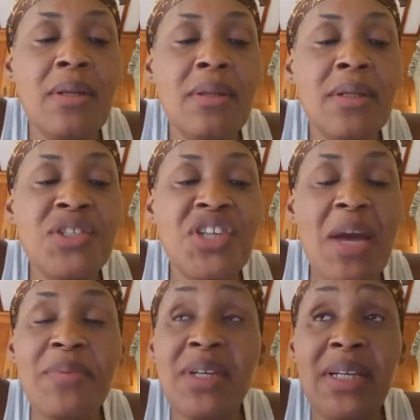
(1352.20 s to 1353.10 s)
The
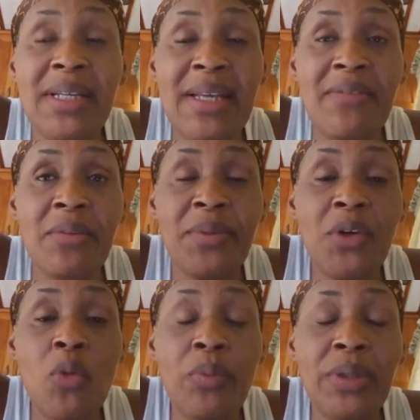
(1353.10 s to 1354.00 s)
chapter can never be
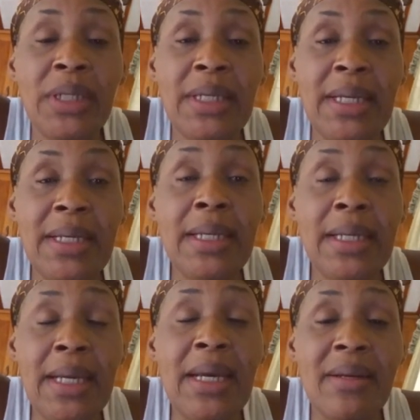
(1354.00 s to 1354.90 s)
opened again. It
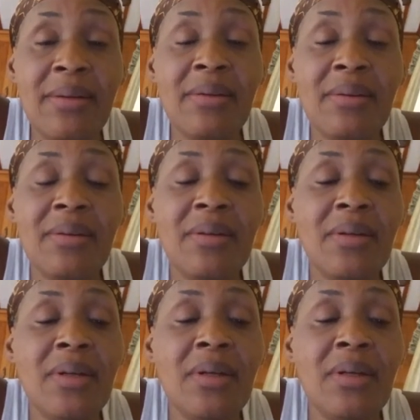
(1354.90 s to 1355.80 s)
can.
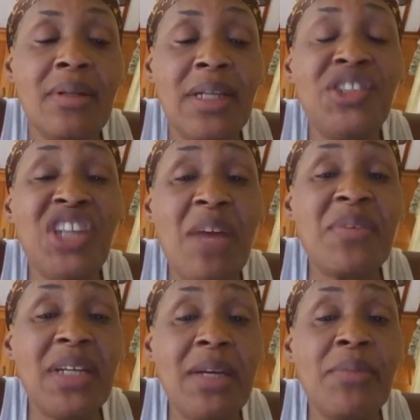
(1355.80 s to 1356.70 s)
That
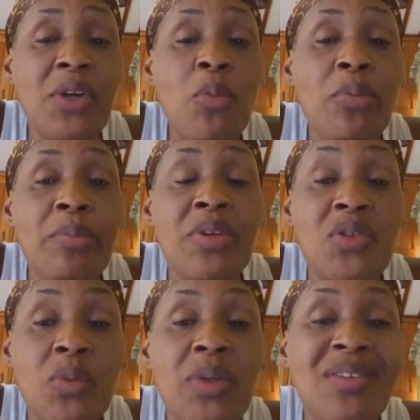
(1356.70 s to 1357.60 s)
chapter can be opened
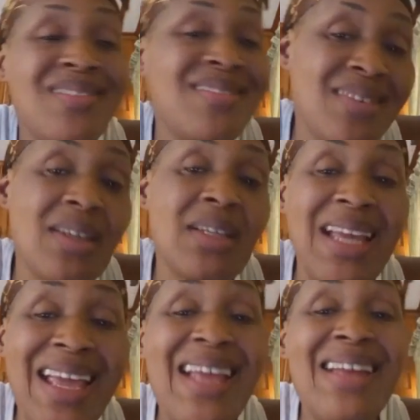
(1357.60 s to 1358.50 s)
between your son
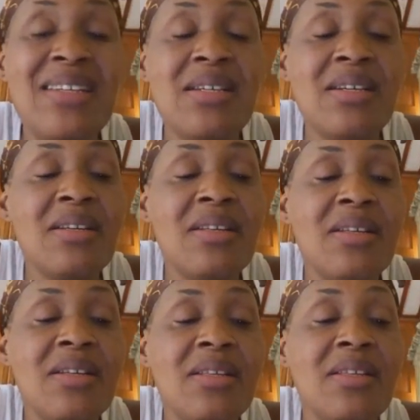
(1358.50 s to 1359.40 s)
and
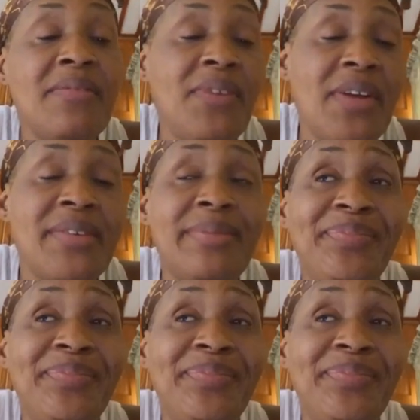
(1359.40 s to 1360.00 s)
the father.